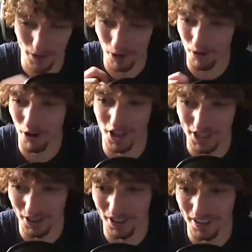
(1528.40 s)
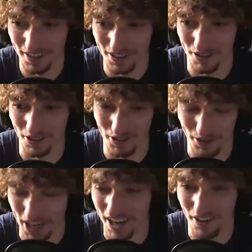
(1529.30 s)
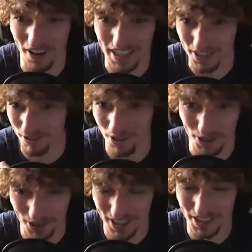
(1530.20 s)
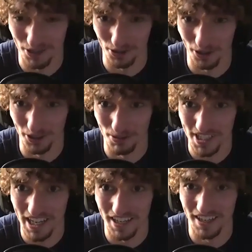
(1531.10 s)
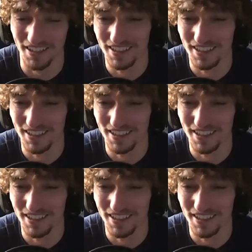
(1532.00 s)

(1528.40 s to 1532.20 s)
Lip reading: don't just dot your I's and cross your T's, you'll turn into a snake.